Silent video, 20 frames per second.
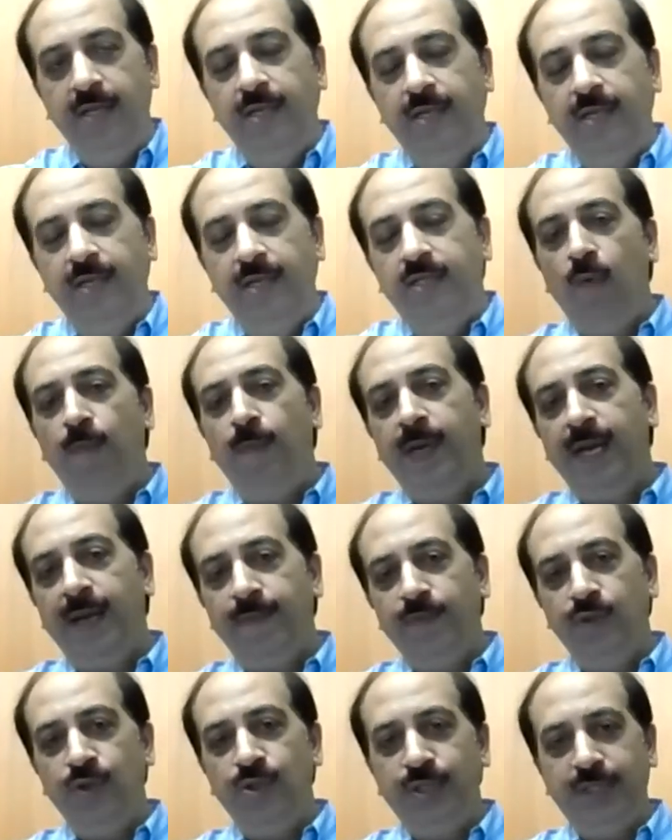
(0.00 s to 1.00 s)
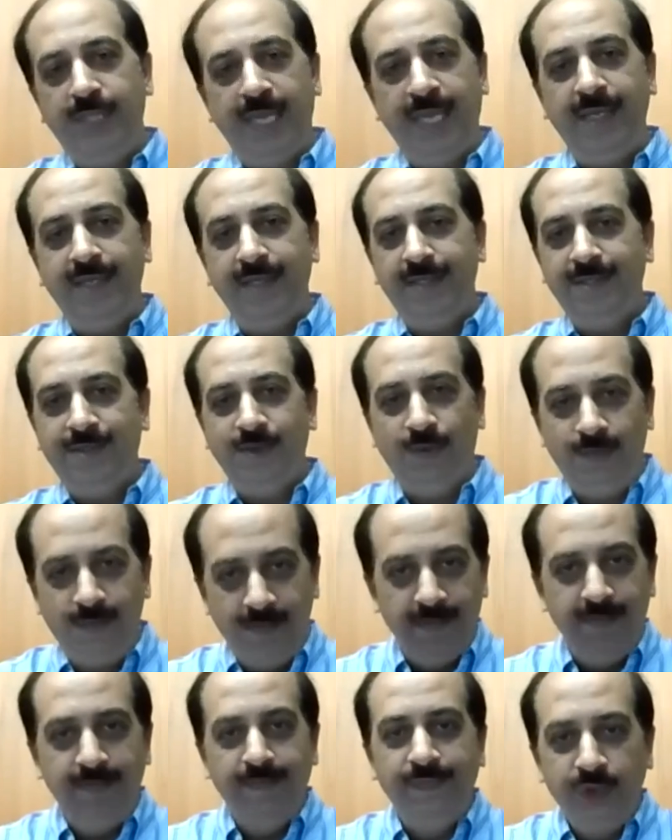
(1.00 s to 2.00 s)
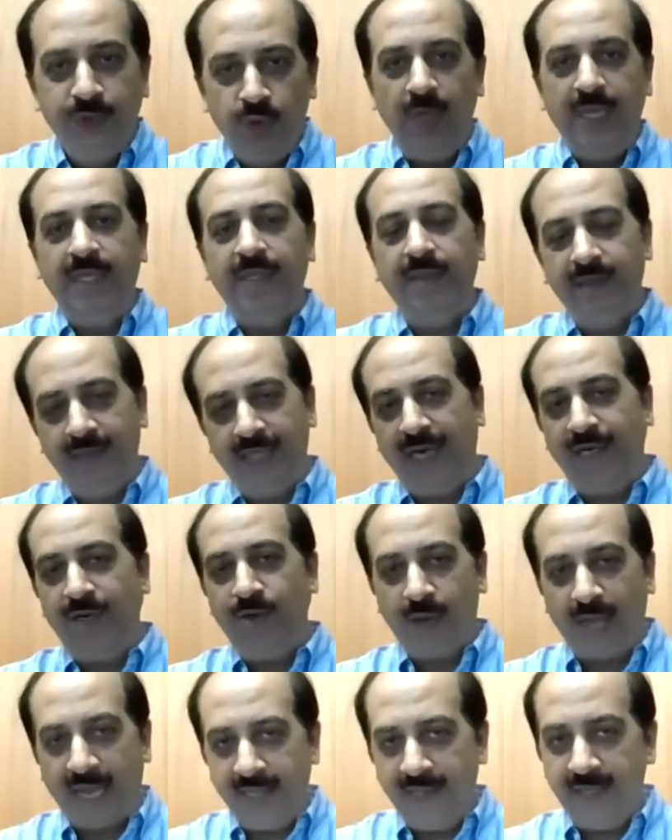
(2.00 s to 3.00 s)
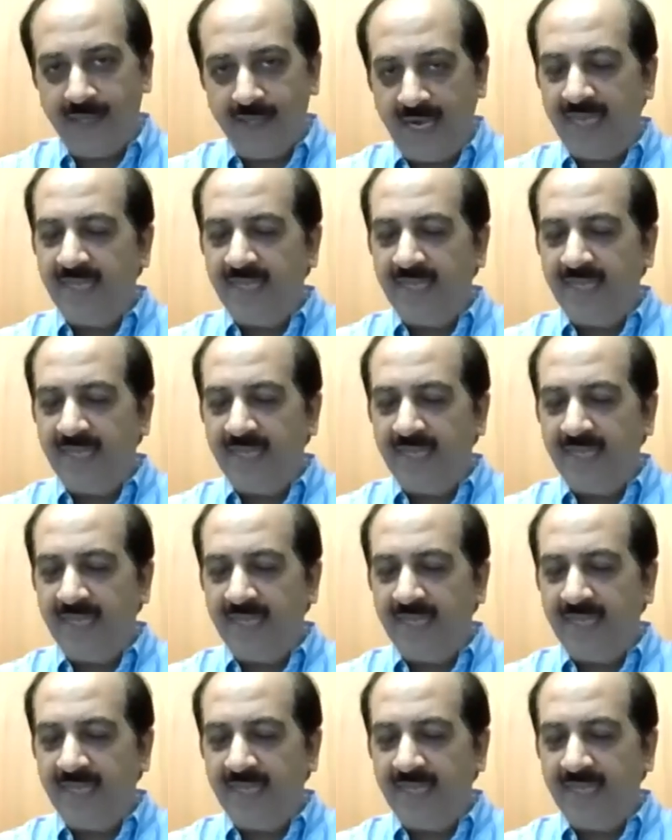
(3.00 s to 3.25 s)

So open up those things. So doing that together,